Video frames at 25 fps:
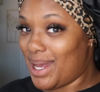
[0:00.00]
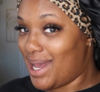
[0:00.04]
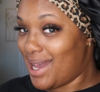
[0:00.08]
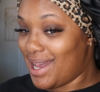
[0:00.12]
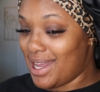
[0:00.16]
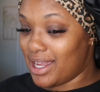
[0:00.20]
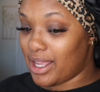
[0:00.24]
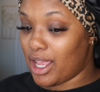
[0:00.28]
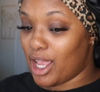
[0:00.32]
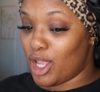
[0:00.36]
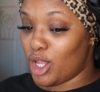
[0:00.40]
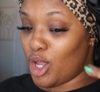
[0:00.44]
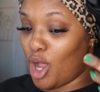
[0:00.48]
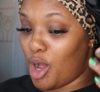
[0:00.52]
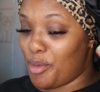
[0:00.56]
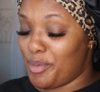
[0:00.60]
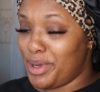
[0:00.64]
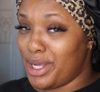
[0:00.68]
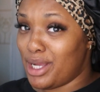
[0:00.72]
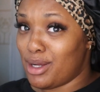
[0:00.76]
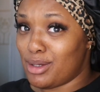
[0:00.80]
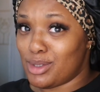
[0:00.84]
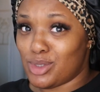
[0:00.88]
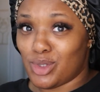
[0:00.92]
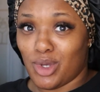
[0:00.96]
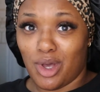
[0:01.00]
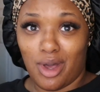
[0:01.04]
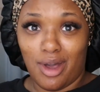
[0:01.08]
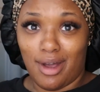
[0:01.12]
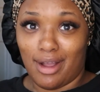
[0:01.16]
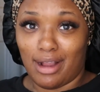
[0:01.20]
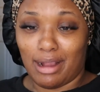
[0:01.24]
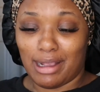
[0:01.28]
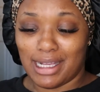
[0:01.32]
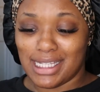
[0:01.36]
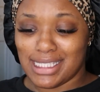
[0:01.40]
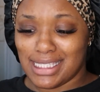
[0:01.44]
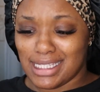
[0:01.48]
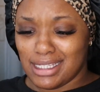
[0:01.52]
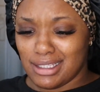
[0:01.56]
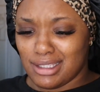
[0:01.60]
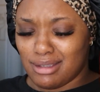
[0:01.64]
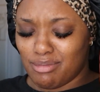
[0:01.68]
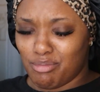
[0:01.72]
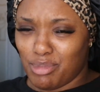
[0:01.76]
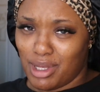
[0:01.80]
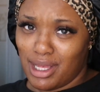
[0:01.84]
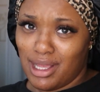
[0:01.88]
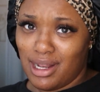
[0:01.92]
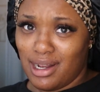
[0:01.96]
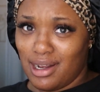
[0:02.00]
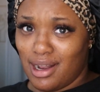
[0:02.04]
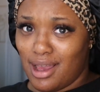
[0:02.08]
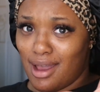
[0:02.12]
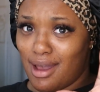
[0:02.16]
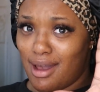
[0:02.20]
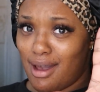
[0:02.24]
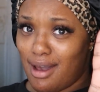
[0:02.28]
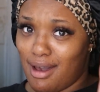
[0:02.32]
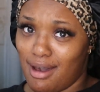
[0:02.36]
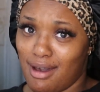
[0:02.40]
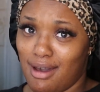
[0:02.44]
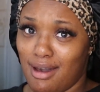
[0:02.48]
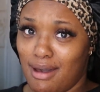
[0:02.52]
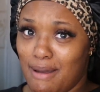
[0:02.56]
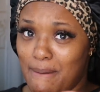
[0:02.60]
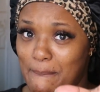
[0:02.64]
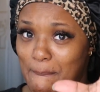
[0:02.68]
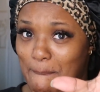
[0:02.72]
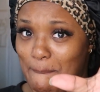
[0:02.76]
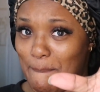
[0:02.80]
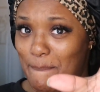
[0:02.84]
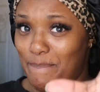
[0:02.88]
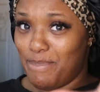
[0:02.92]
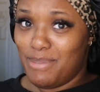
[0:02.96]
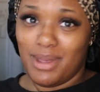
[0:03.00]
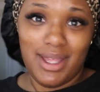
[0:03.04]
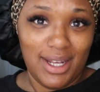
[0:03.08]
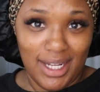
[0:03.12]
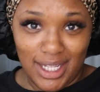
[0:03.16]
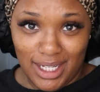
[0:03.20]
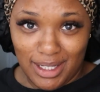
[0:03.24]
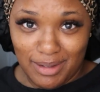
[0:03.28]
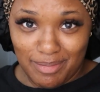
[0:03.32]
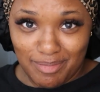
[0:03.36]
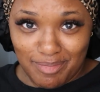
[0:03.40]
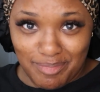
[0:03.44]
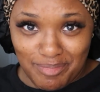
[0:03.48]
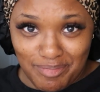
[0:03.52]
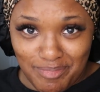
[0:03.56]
back, and y'all be gonna talk because it's been a minute.